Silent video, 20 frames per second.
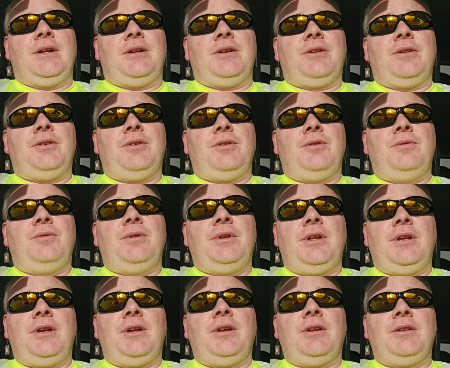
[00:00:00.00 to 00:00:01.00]
You
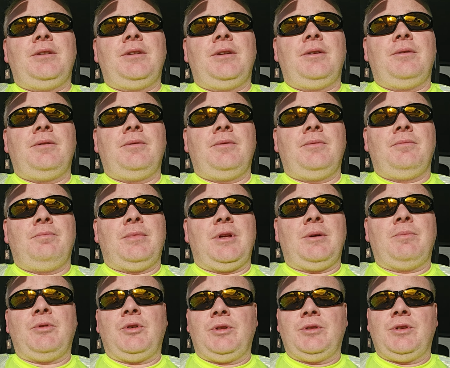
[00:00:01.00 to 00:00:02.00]
need
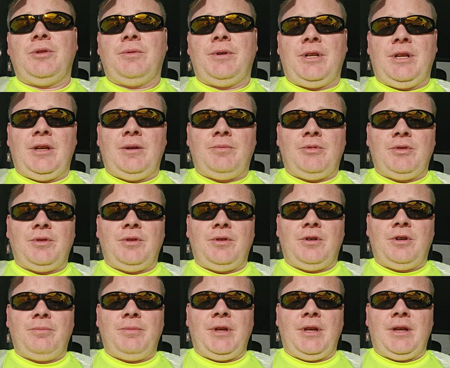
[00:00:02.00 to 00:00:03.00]
people to enable
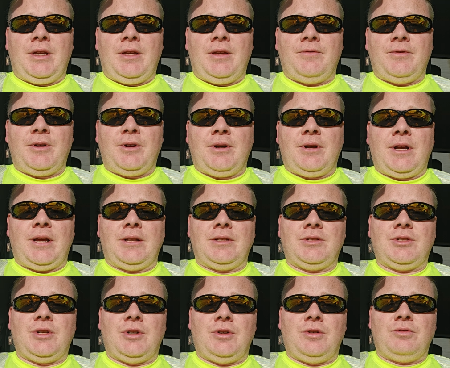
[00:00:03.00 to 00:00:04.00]
your behavior, and
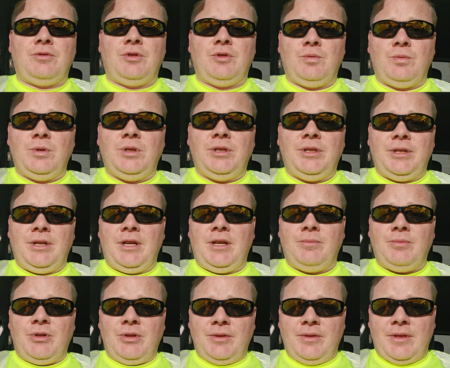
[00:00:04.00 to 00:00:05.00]
so you will
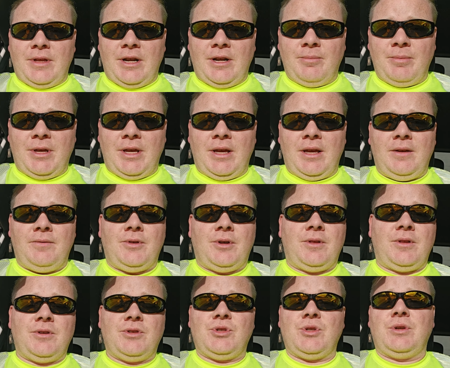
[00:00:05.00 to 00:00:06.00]
enable their behavior.
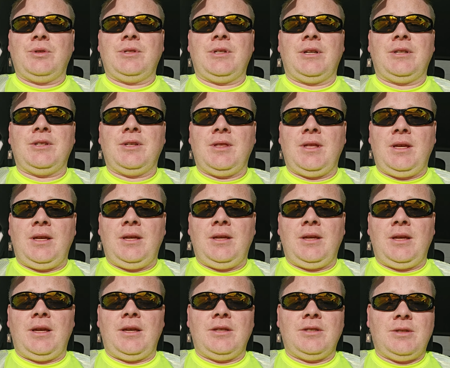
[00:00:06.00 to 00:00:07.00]
There's no such
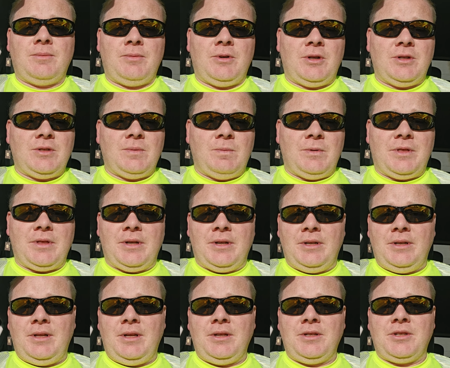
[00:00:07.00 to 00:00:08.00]
thing as a person with an
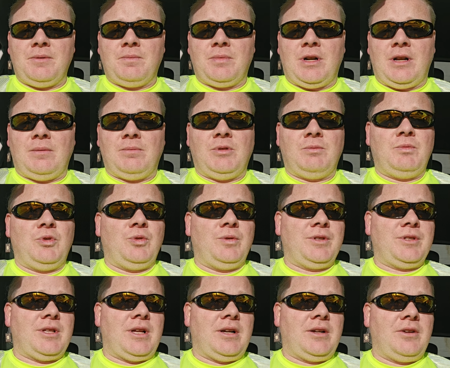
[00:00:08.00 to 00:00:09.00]
addiction problem who
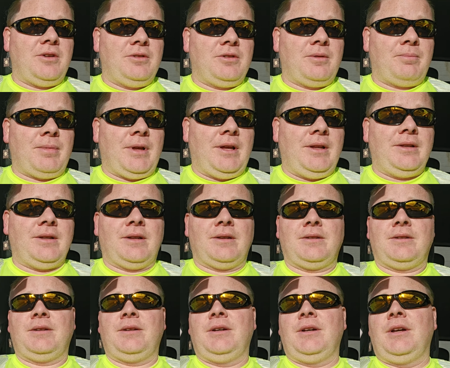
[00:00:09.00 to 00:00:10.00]
is not
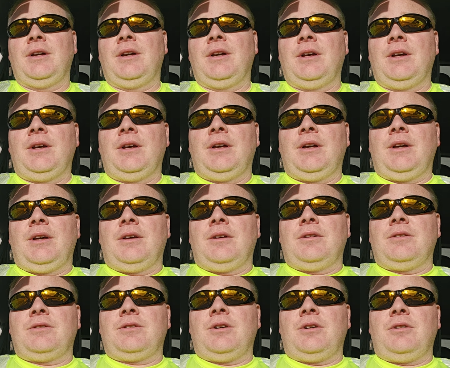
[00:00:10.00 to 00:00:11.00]
codependent.
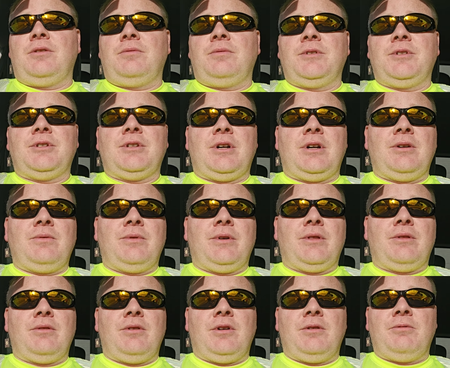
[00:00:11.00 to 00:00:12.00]
So we'll start
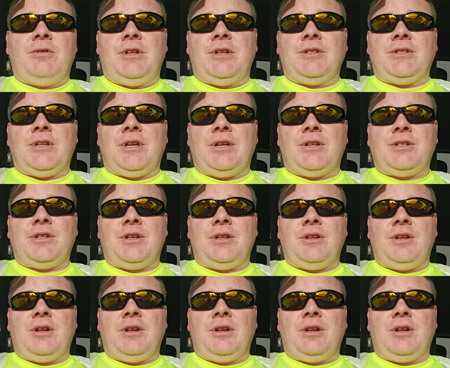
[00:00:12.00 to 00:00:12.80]
with normalization.